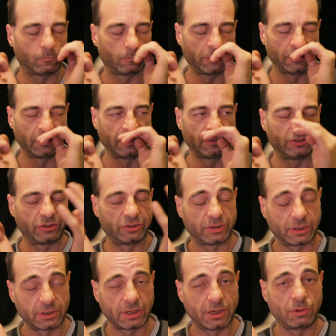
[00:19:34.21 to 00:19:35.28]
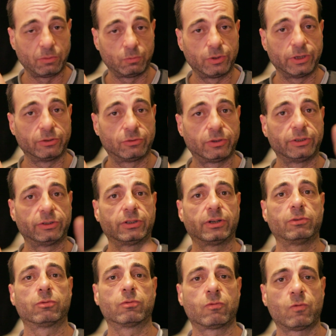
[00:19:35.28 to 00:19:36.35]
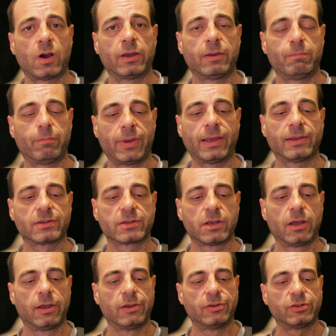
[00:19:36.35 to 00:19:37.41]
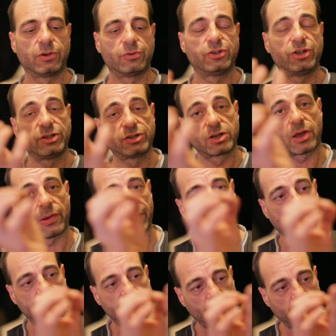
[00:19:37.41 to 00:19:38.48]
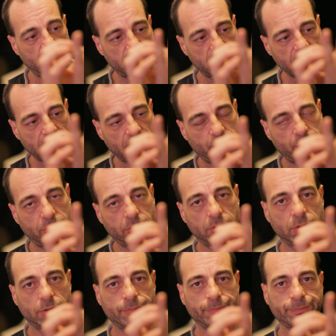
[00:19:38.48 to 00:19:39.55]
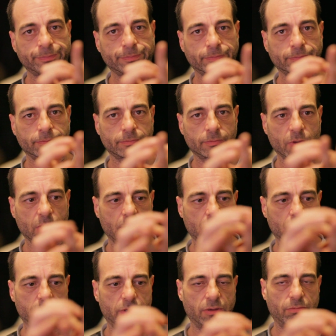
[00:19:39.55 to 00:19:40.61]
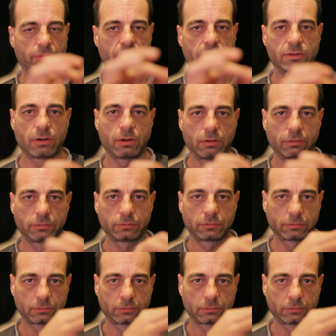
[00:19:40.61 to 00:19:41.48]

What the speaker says: She said it literally is a right mess. So she's going at it with a scalpel, cutting bits off.